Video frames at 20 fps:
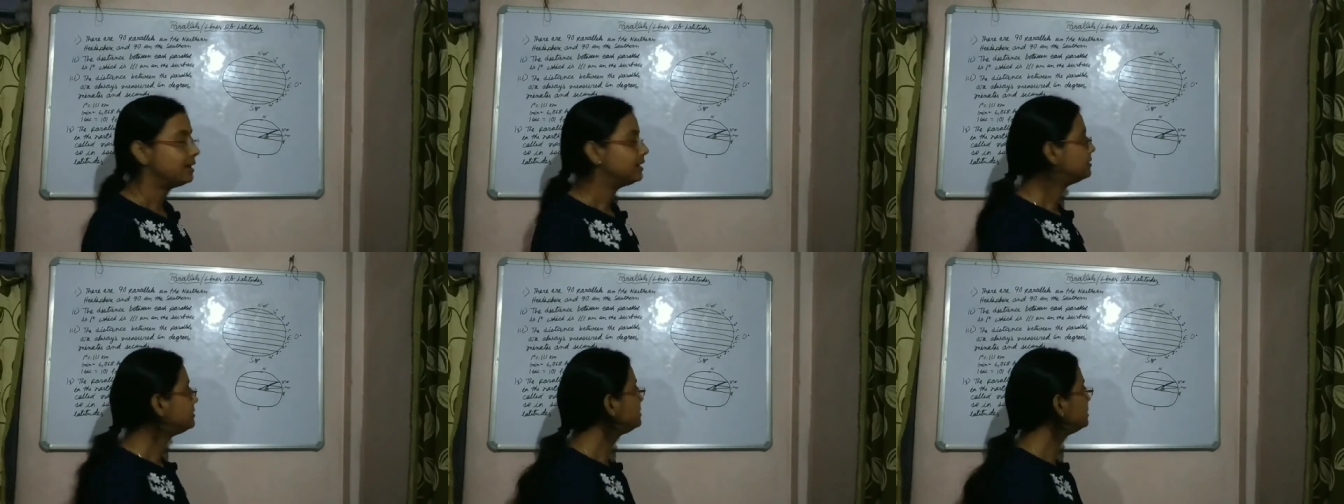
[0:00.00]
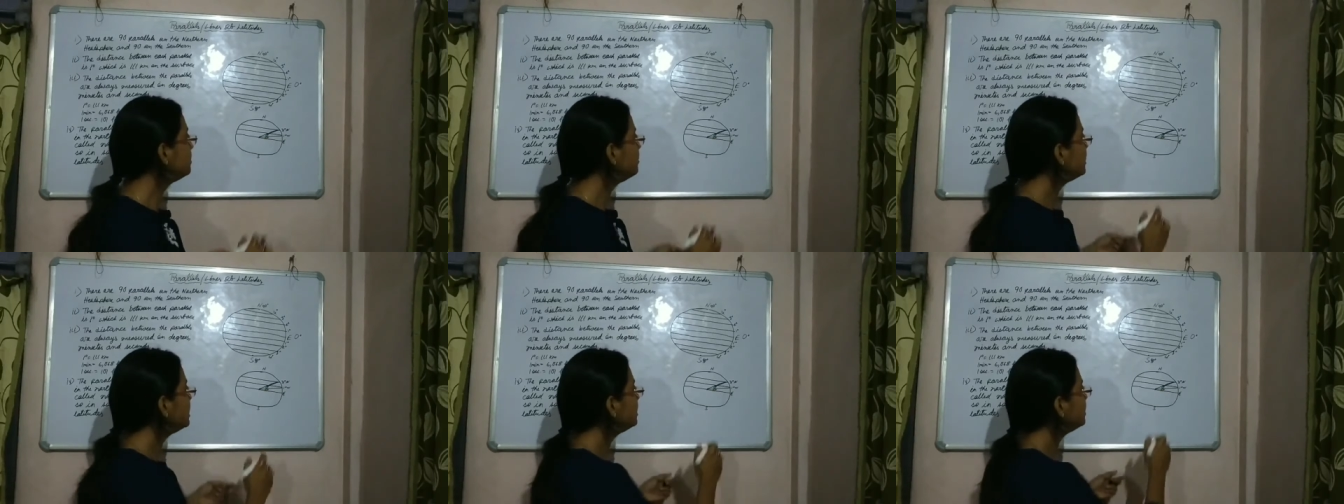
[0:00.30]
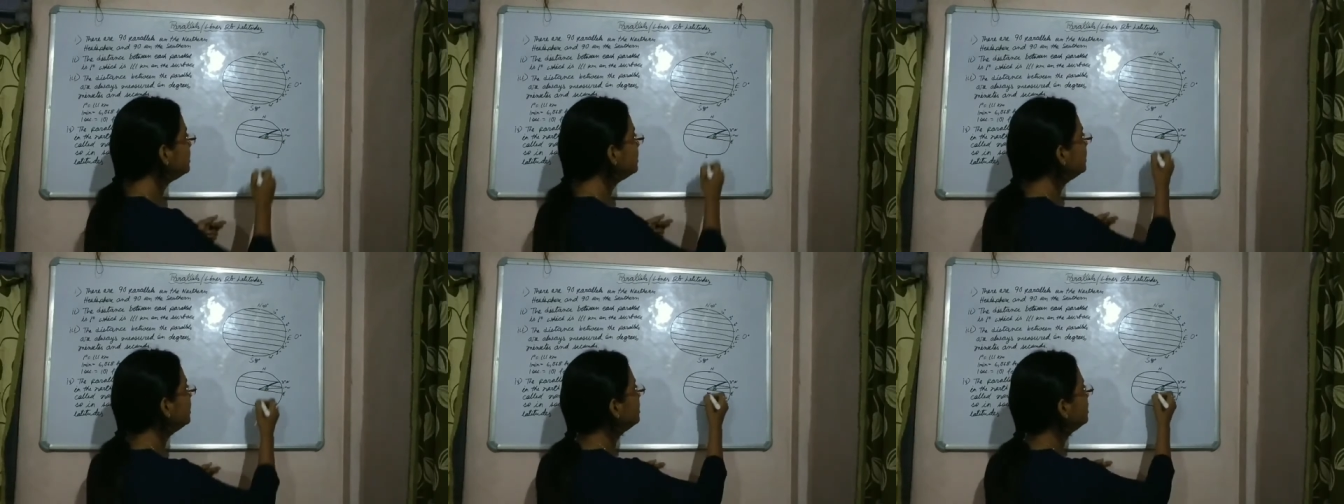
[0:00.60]

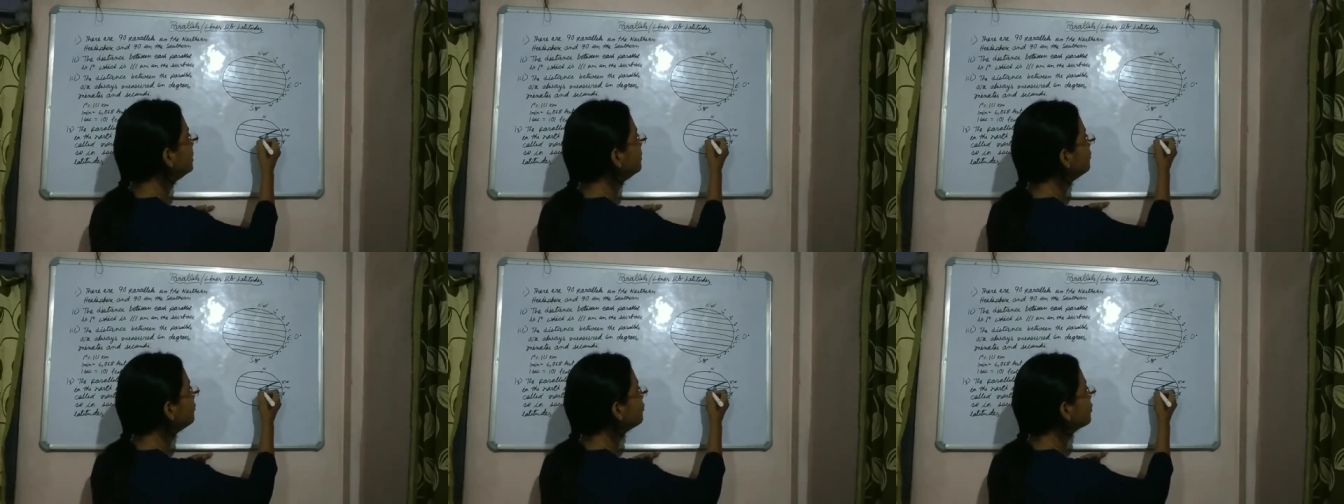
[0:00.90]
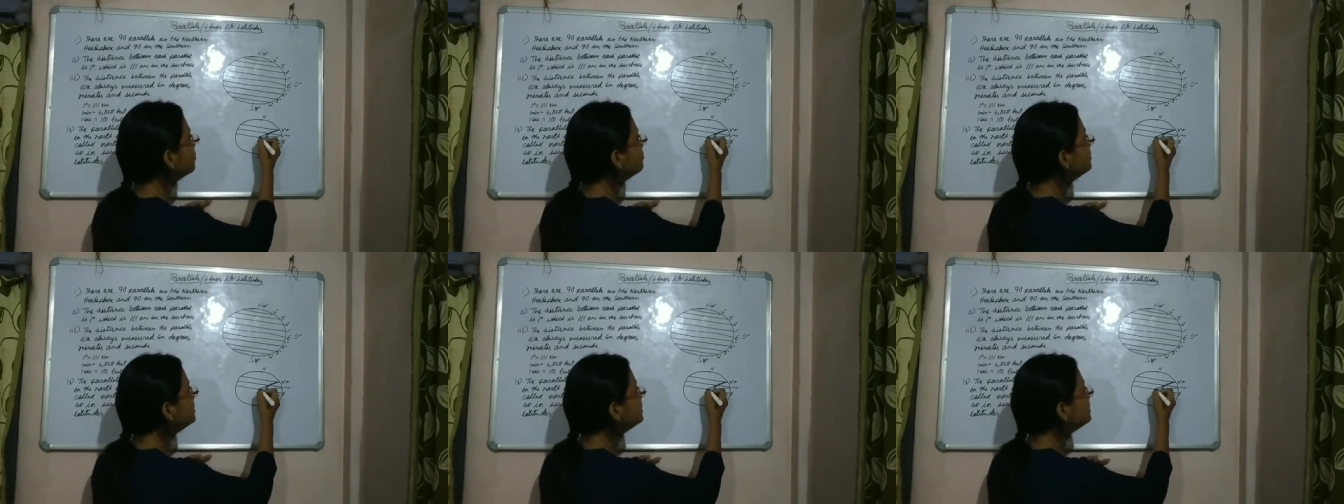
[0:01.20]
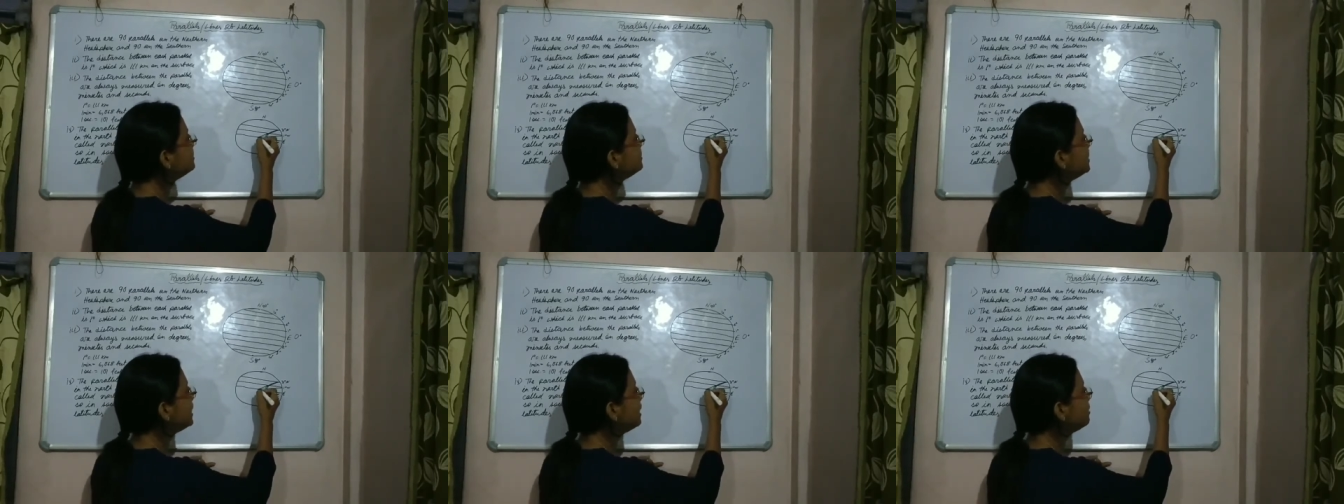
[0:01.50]
Similarly, from this
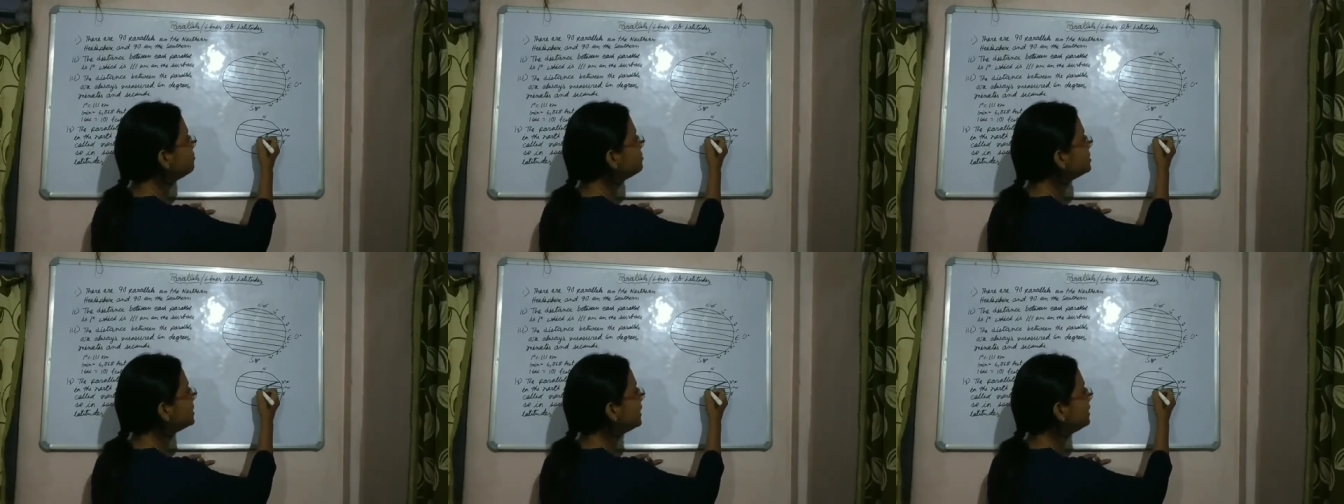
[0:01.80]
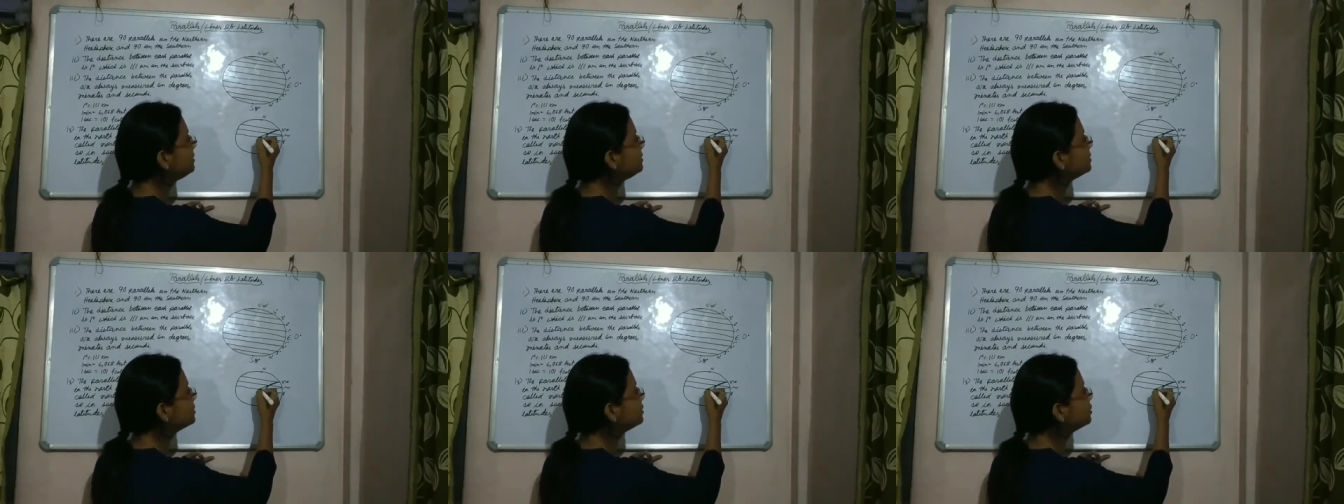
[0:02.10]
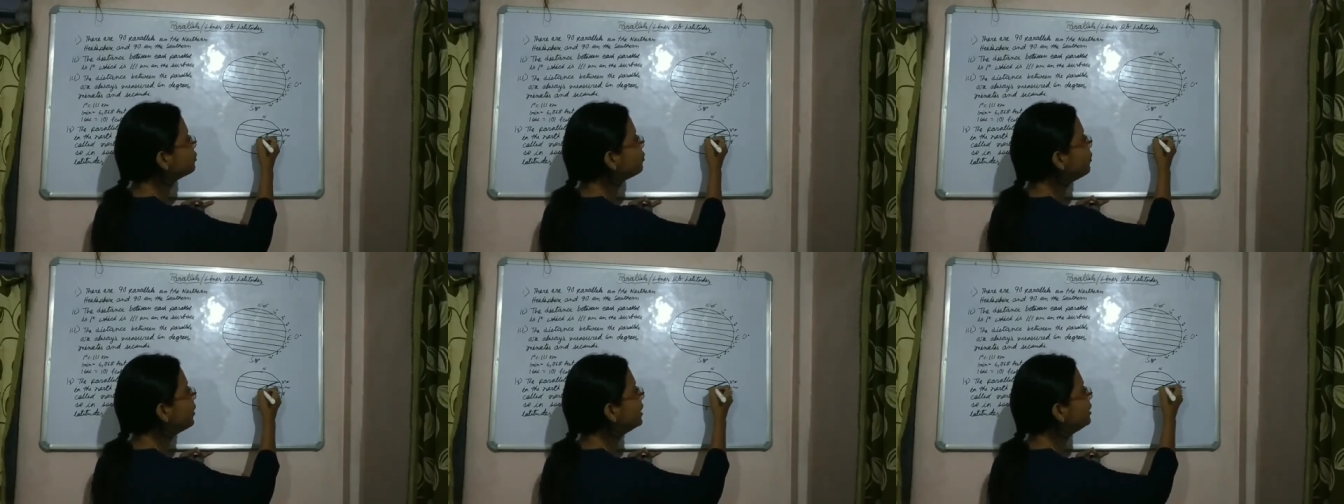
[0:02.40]
same
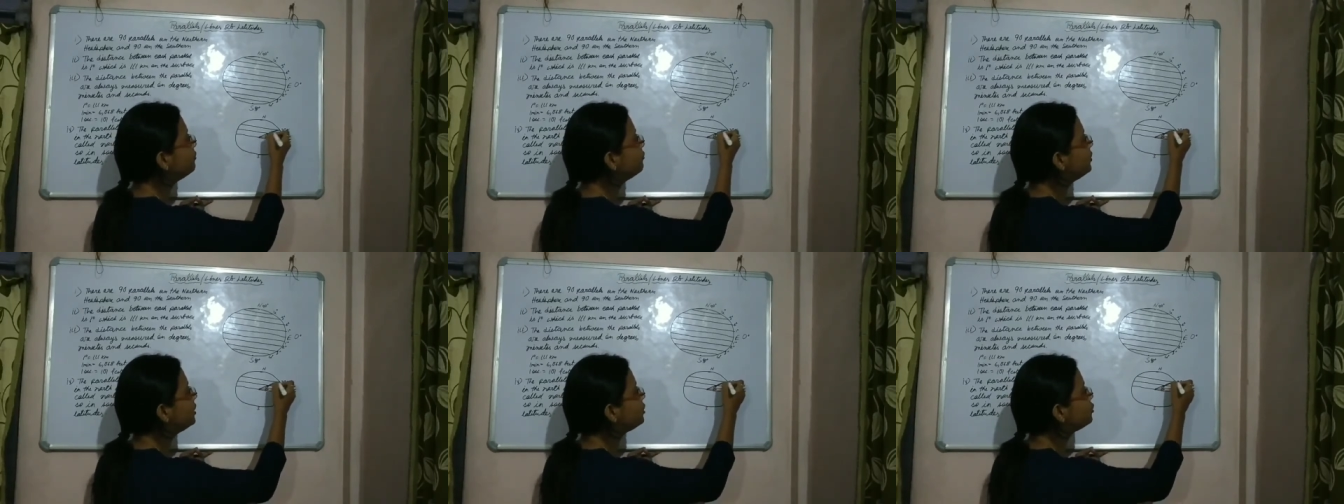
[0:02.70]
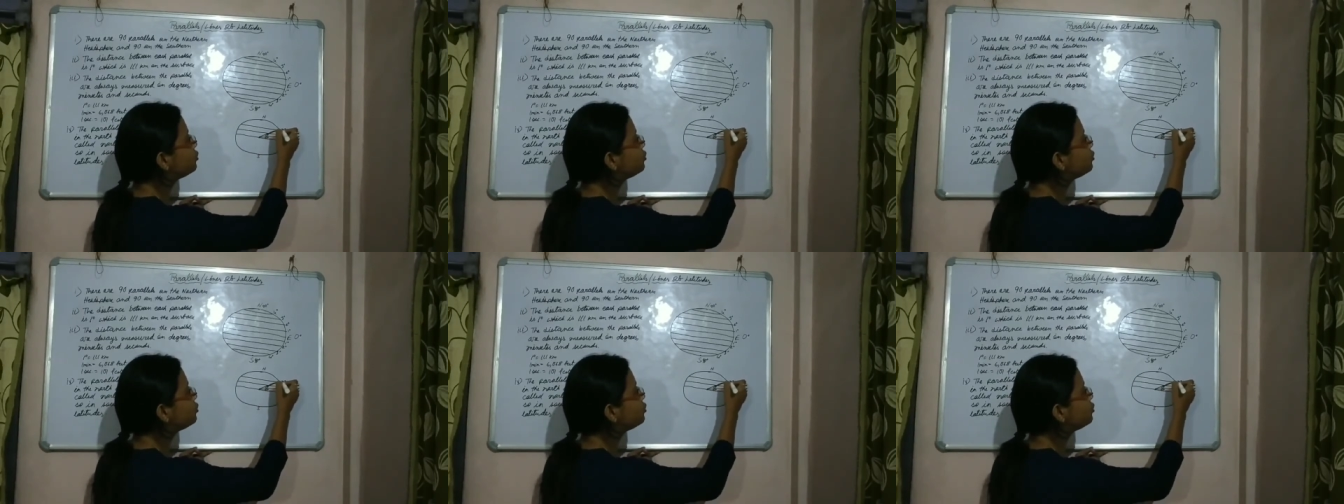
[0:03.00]
center, when we